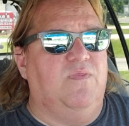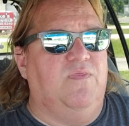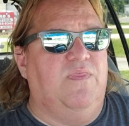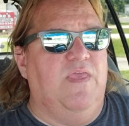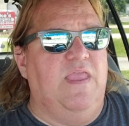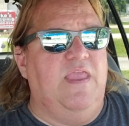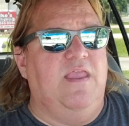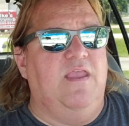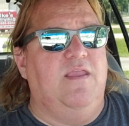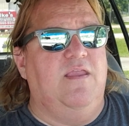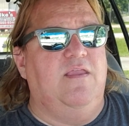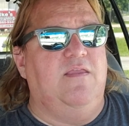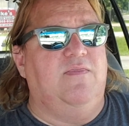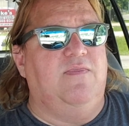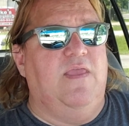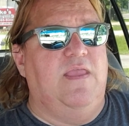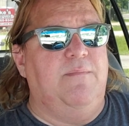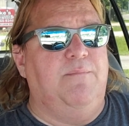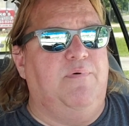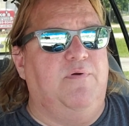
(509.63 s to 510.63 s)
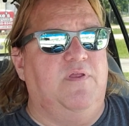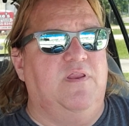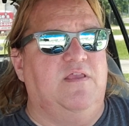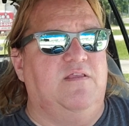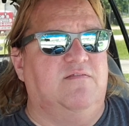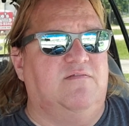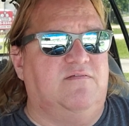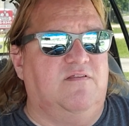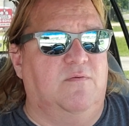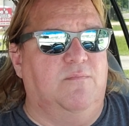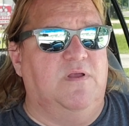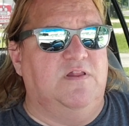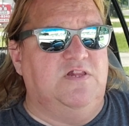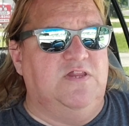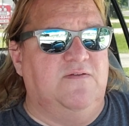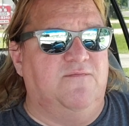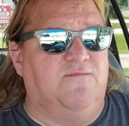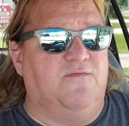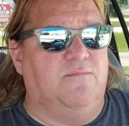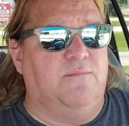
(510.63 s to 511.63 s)
they they put in so much
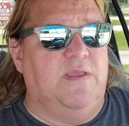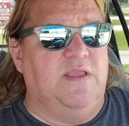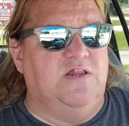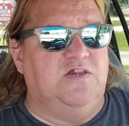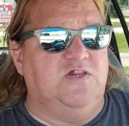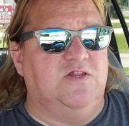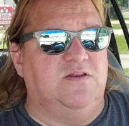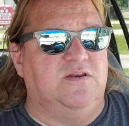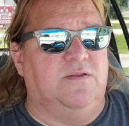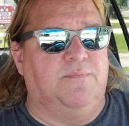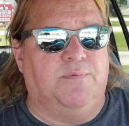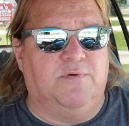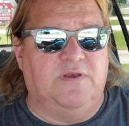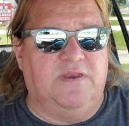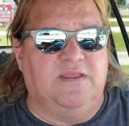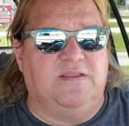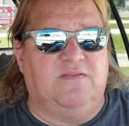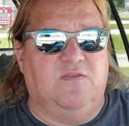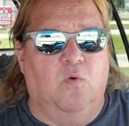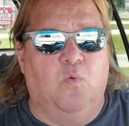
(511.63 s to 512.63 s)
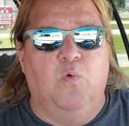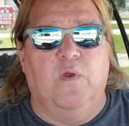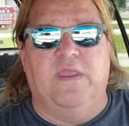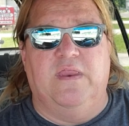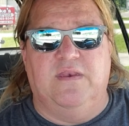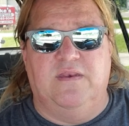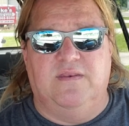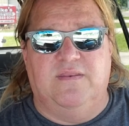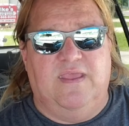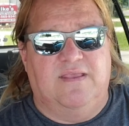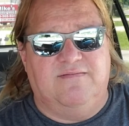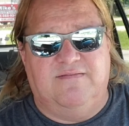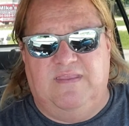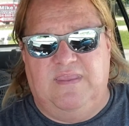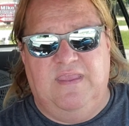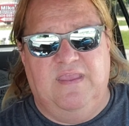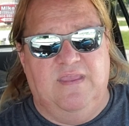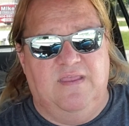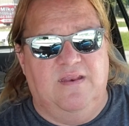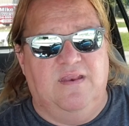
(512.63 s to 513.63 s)
information to predict the wind. That's
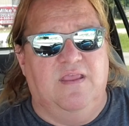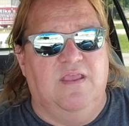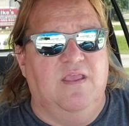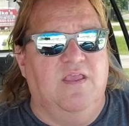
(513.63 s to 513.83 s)
it.